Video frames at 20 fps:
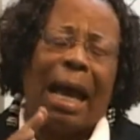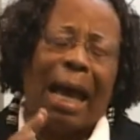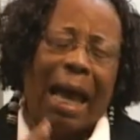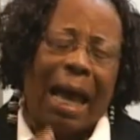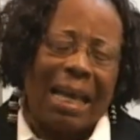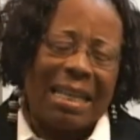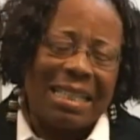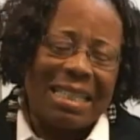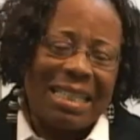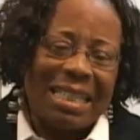
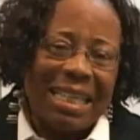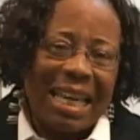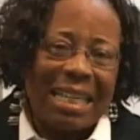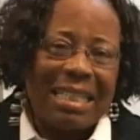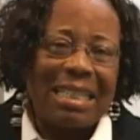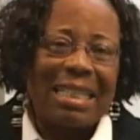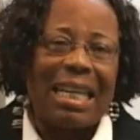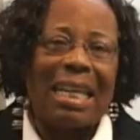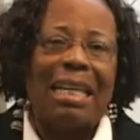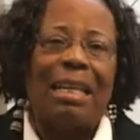
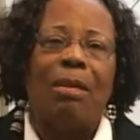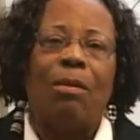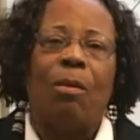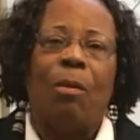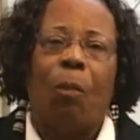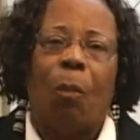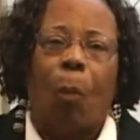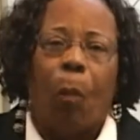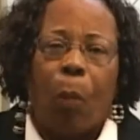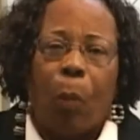assessing
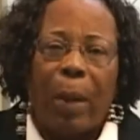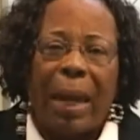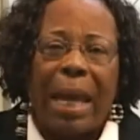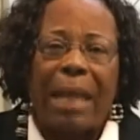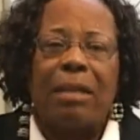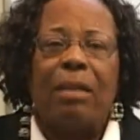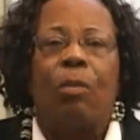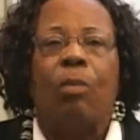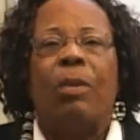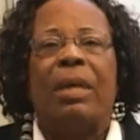where
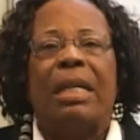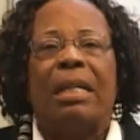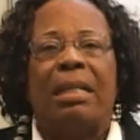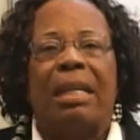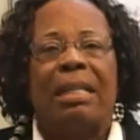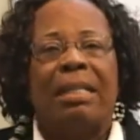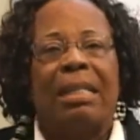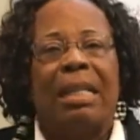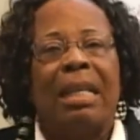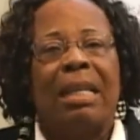the
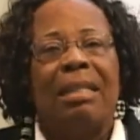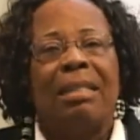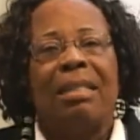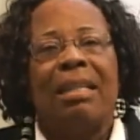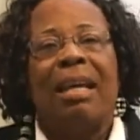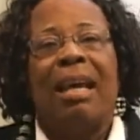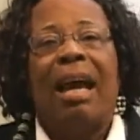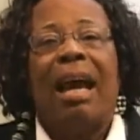weaknesses